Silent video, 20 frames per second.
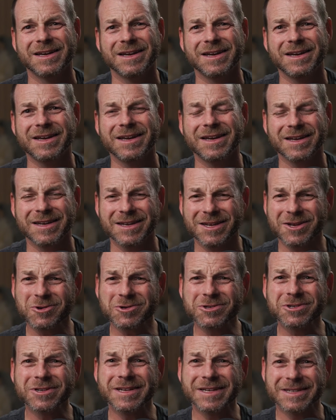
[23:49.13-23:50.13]
It
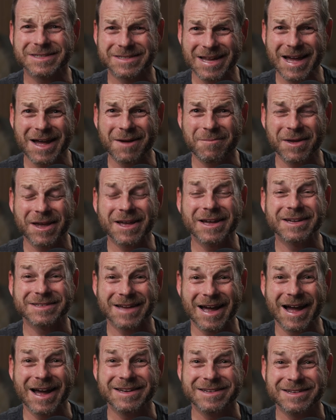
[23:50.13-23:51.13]
usually is not because
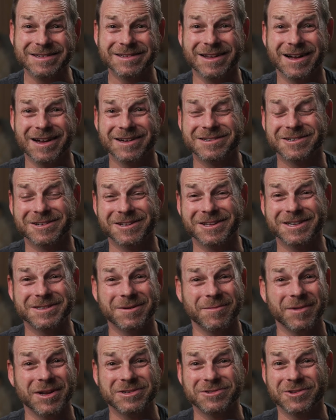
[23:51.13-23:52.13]
ideologically
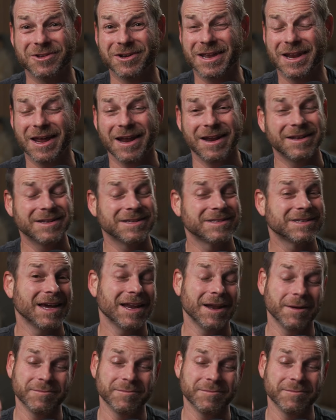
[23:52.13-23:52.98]
somebody's looking at it and saying,